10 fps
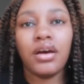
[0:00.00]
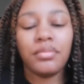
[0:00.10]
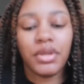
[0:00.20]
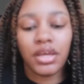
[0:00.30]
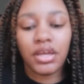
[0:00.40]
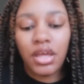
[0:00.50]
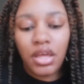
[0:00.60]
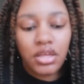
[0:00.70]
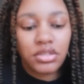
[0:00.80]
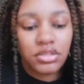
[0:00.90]
yeah.
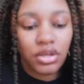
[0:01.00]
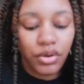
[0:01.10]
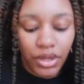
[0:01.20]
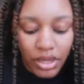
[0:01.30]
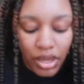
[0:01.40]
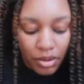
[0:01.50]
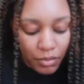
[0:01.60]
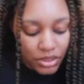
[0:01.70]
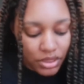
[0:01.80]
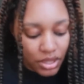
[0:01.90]
So it came
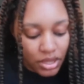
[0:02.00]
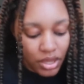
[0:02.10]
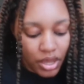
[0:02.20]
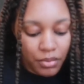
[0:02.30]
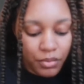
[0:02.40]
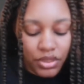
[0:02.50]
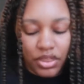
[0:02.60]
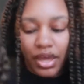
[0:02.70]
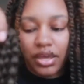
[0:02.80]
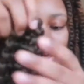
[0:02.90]
with
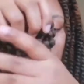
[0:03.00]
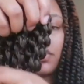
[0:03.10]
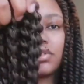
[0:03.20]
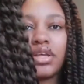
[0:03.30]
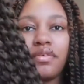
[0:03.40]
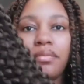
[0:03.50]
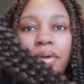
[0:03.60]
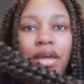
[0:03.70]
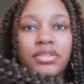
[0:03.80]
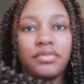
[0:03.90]
that. It came with 7
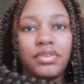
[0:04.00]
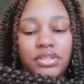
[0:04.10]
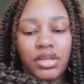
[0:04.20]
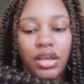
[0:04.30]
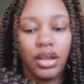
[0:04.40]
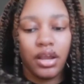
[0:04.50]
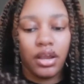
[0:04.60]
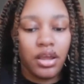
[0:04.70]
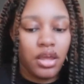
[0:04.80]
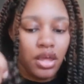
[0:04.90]
packs of this
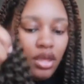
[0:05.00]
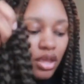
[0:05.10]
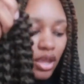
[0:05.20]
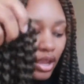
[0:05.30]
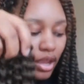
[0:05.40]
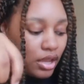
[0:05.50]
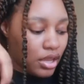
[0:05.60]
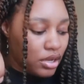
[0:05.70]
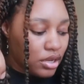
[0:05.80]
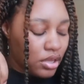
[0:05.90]
hair,
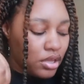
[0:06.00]
and